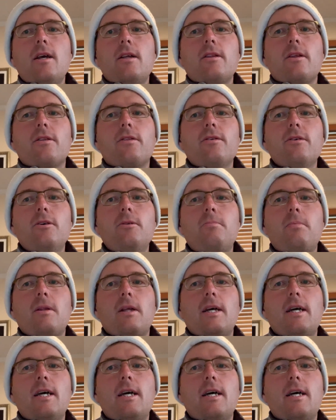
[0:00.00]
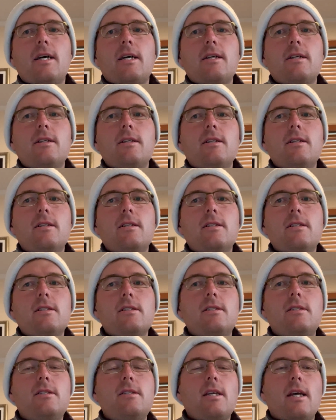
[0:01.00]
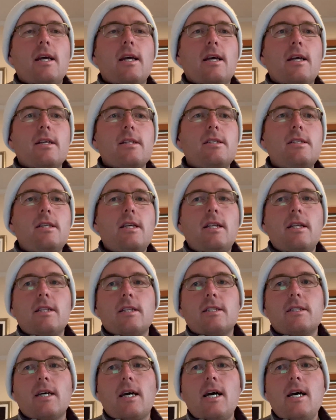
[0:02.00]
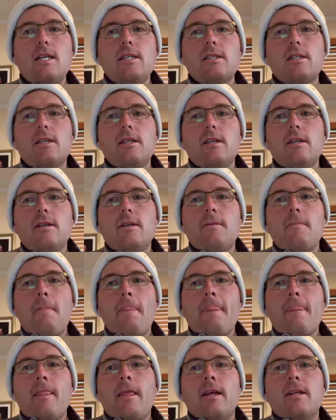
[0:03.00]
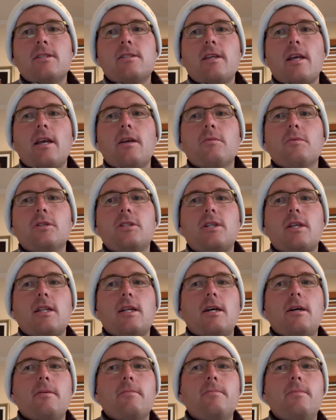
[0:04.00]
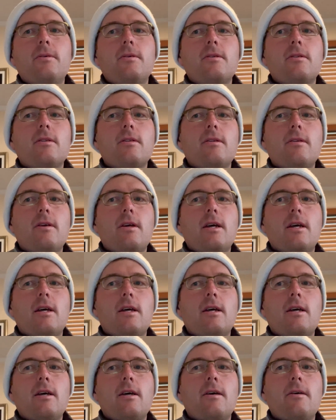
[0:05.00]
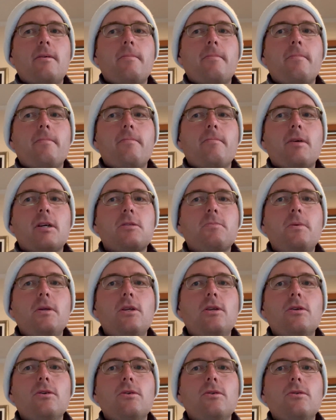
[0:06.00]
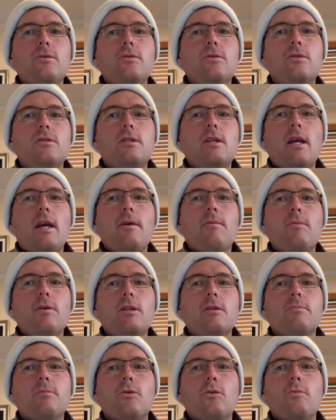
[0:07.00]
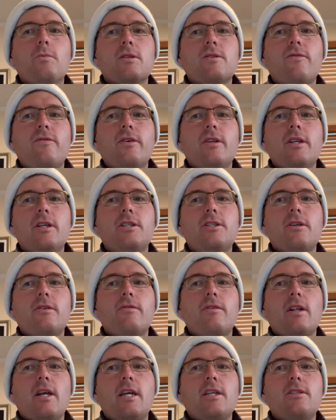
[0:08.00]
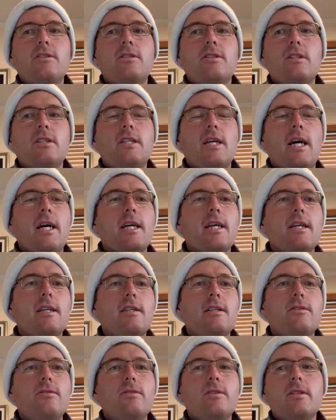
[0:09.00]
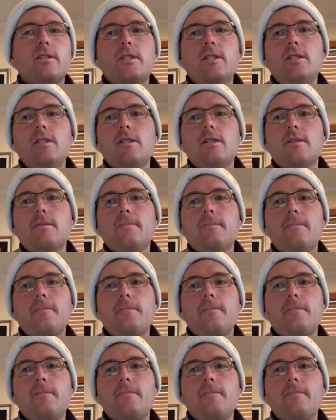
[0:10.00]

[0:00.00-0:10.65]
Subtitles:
The 3rd player is setting the task and saying which club must be used and where the ball must finish in relation to the target in the distance.